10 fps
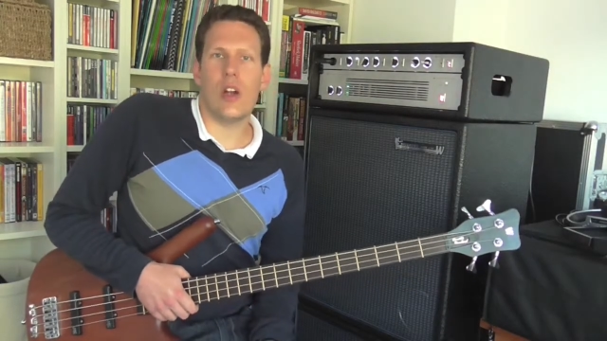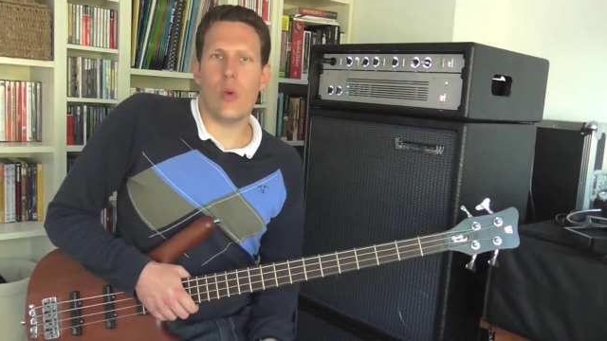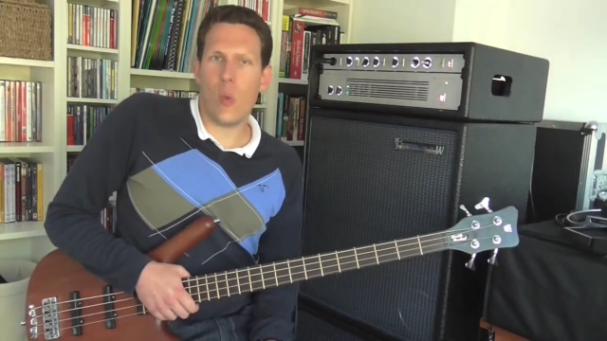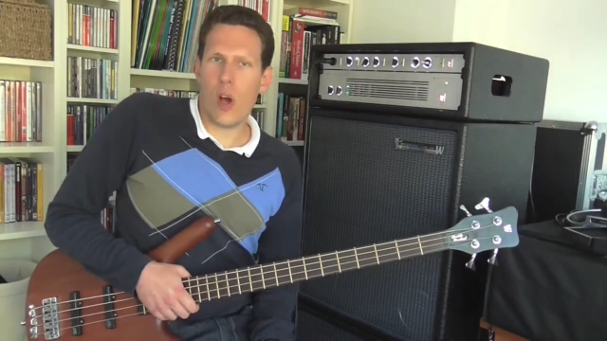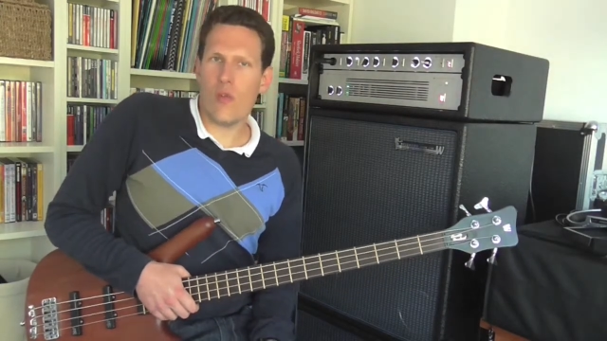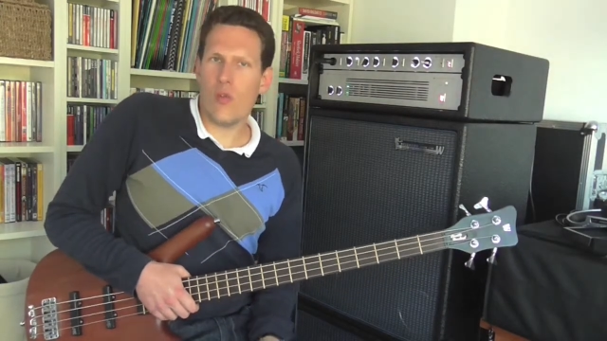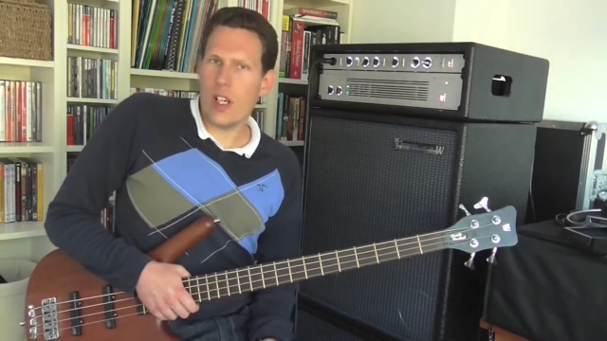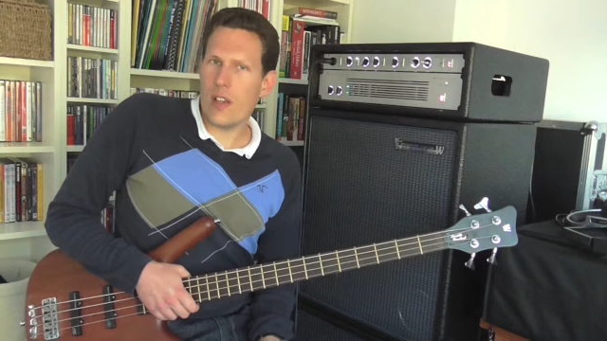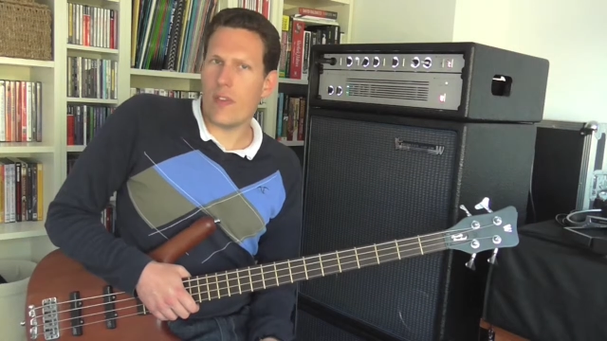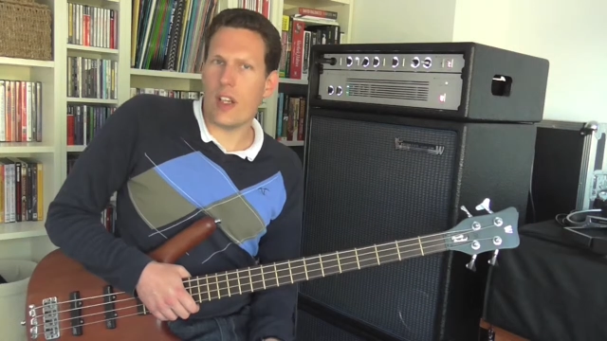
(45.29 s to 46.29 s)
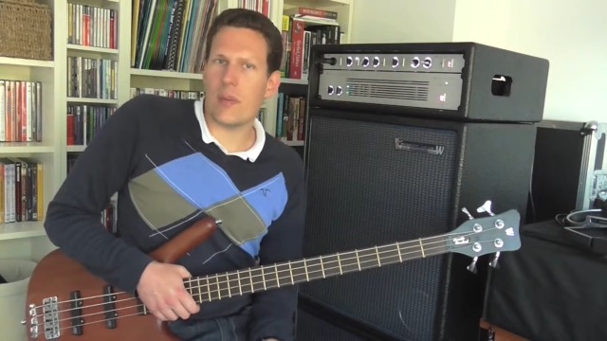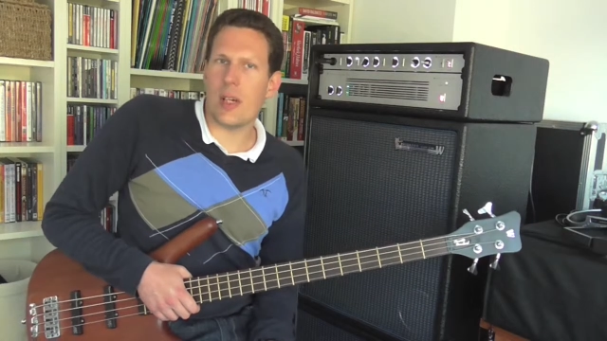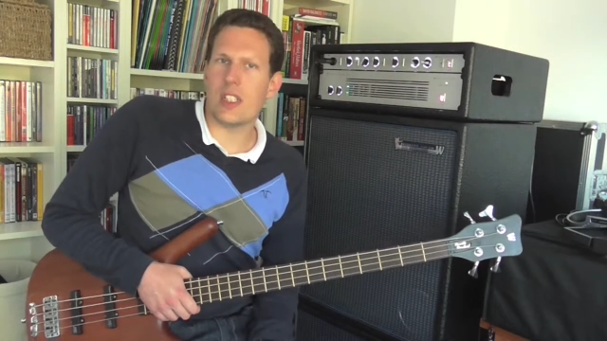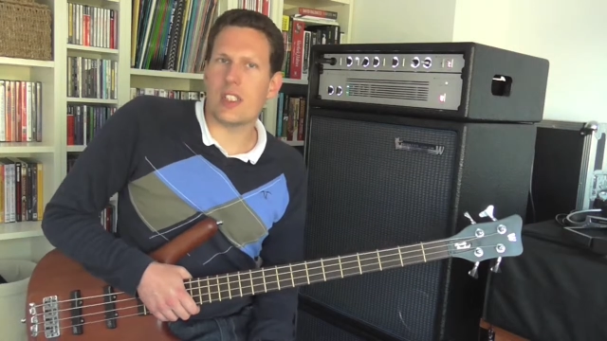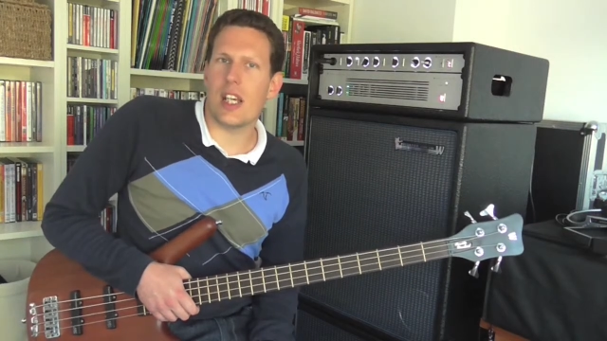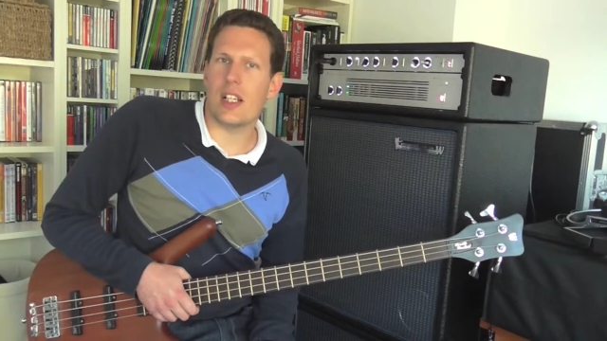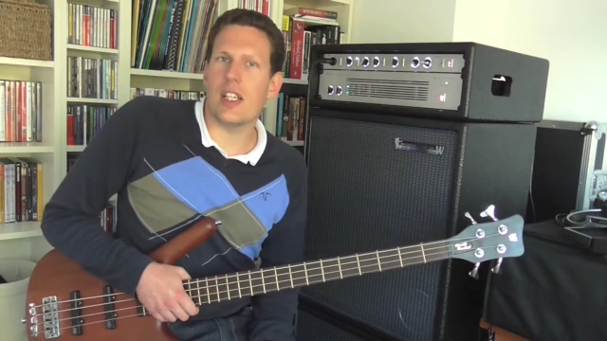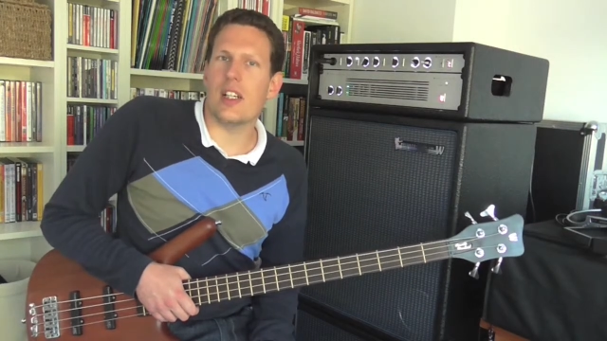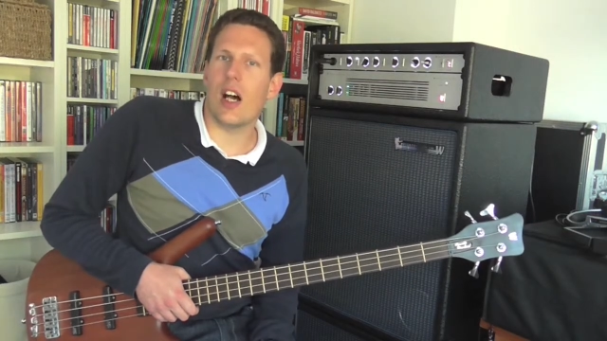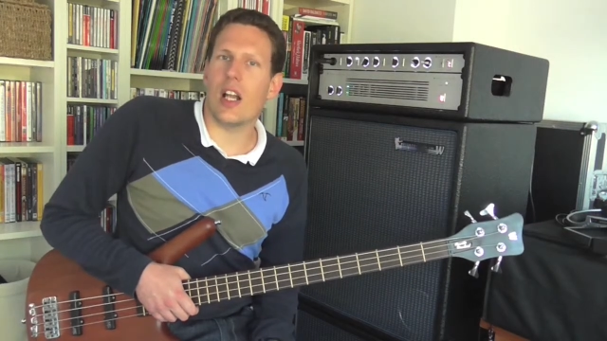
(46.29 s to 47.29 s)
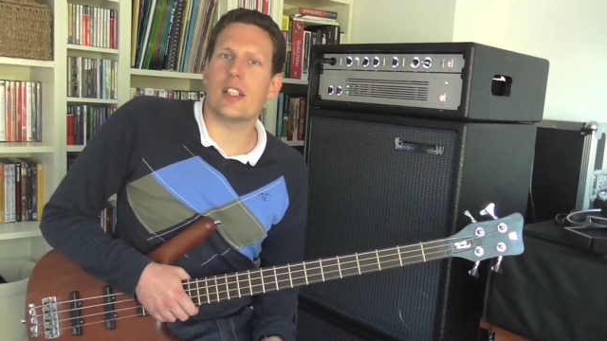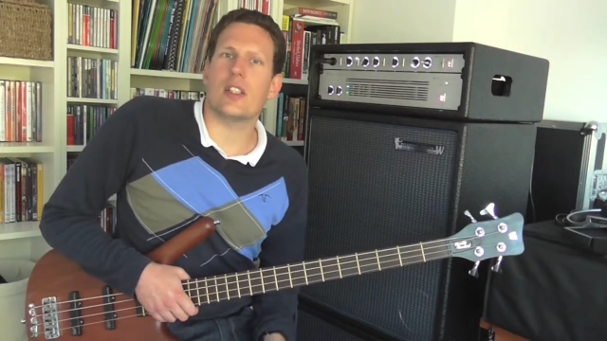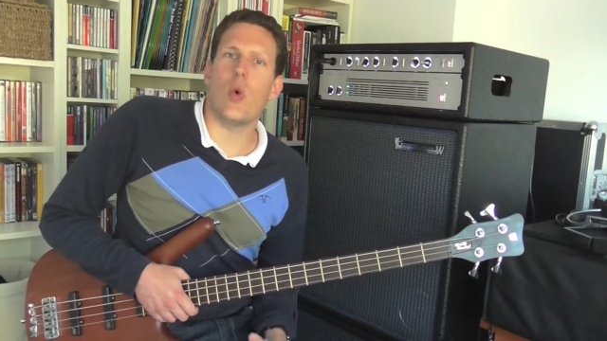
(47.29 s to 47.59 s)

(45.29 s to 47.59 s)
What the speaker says: and one really fundamental technique I like